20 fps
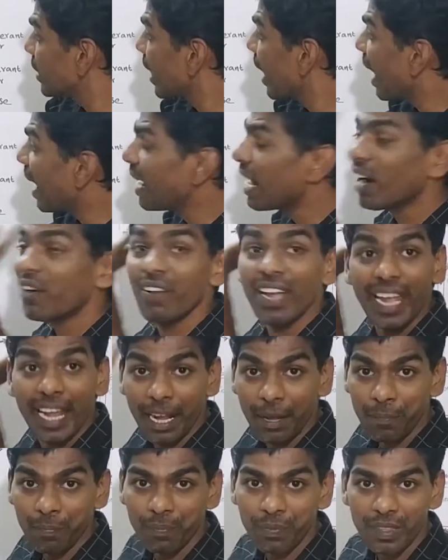held
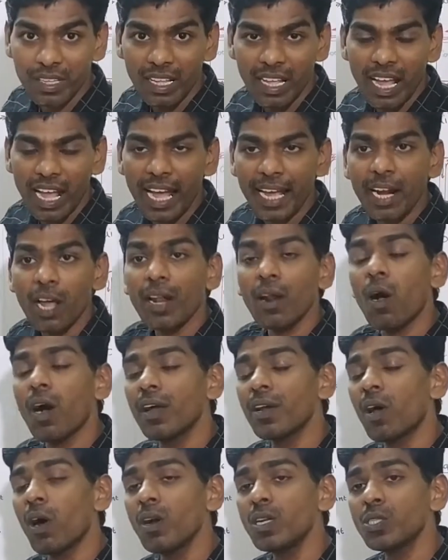away.
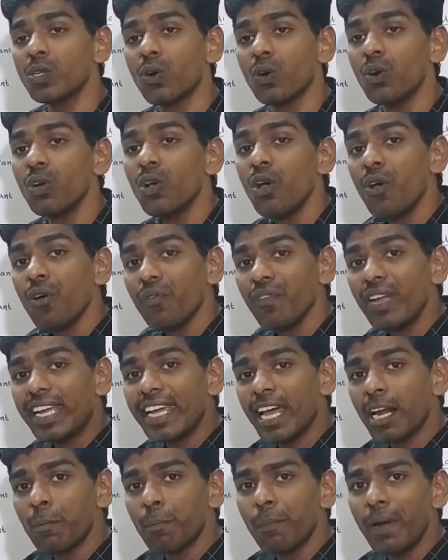And also we
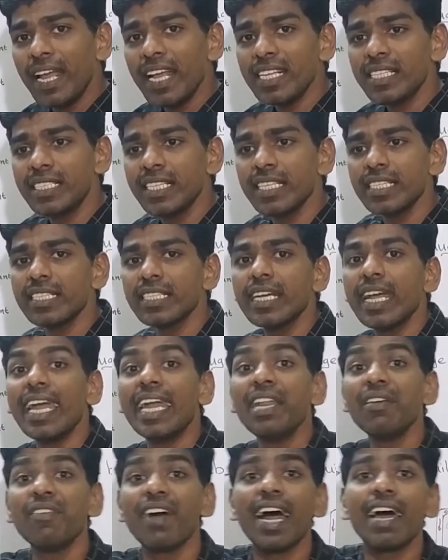can place this
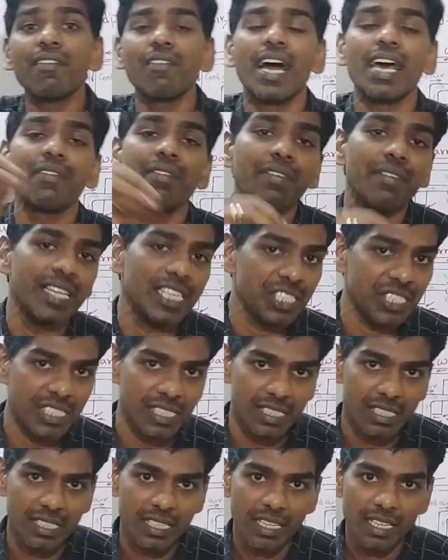anywhere where we wish.
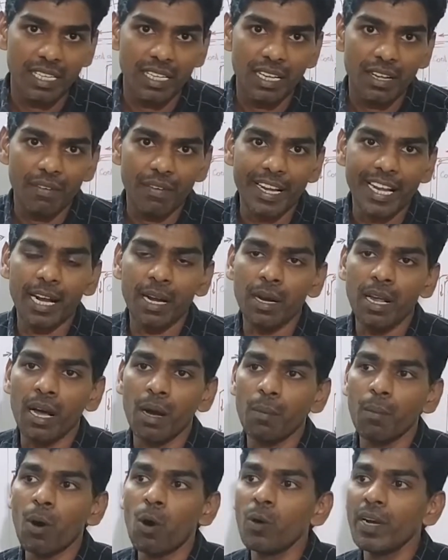We can
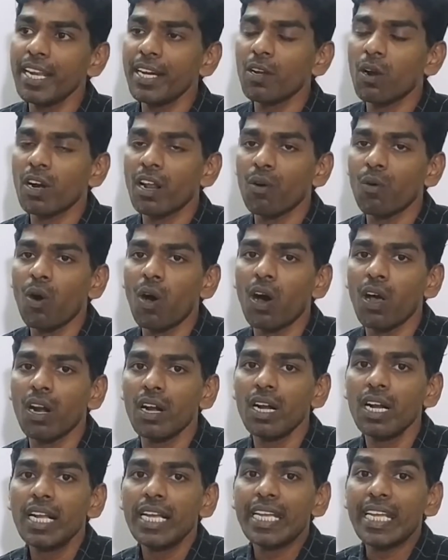mount it on a
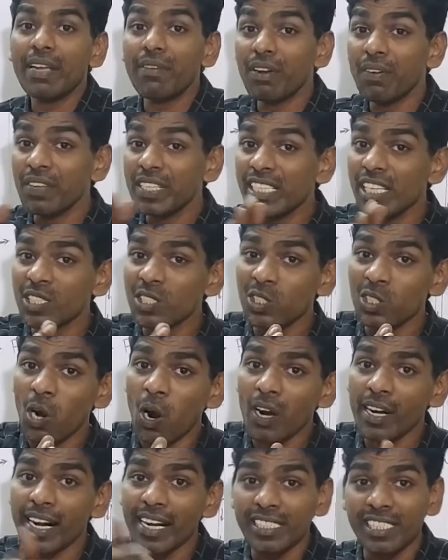wall even which is
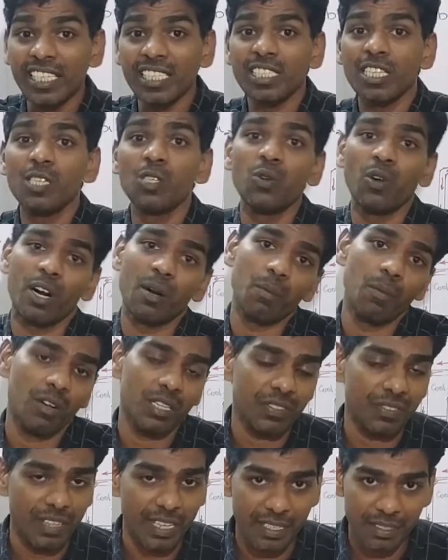not adjacent to
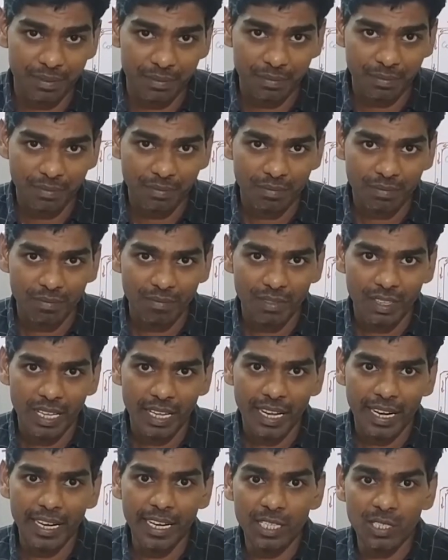atmosphere.
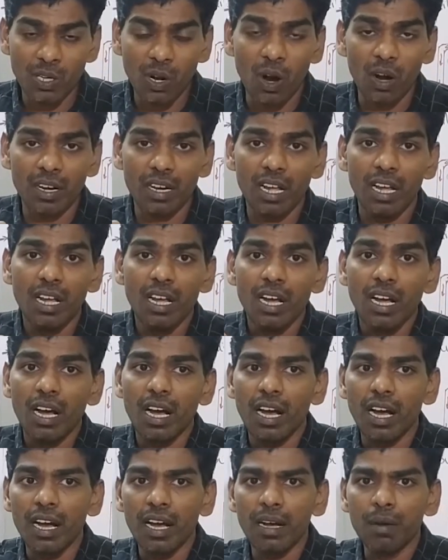It is not
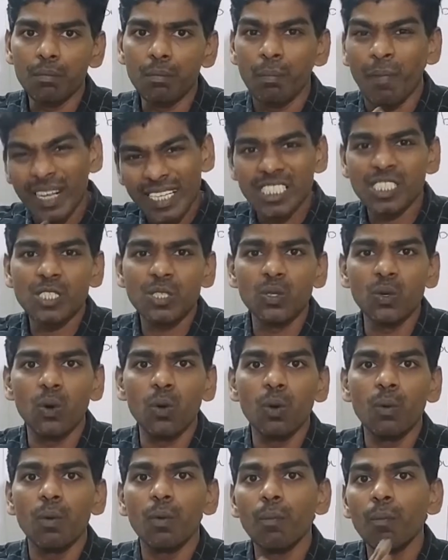must
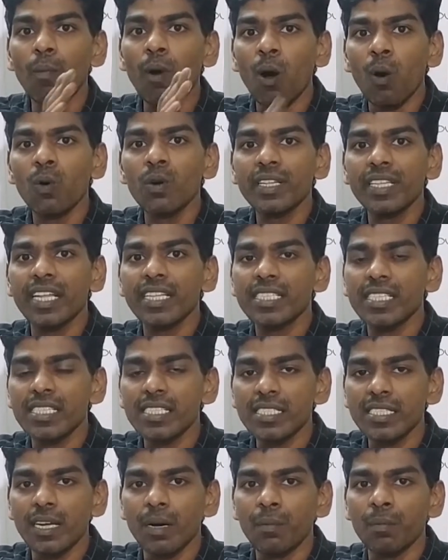to mount the
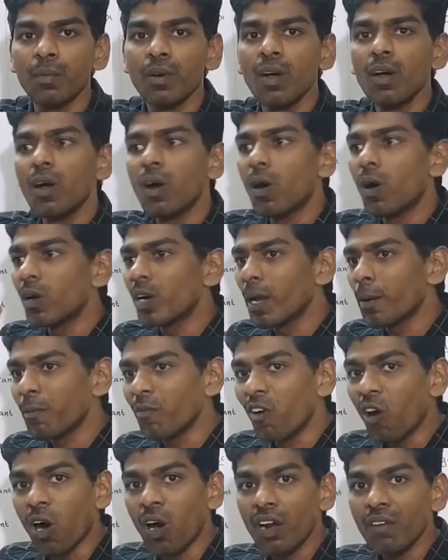system on a
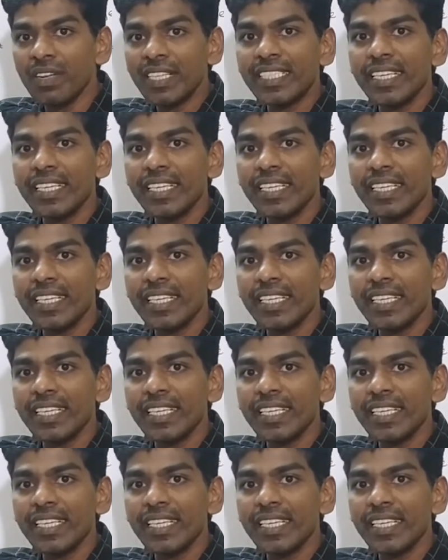wall which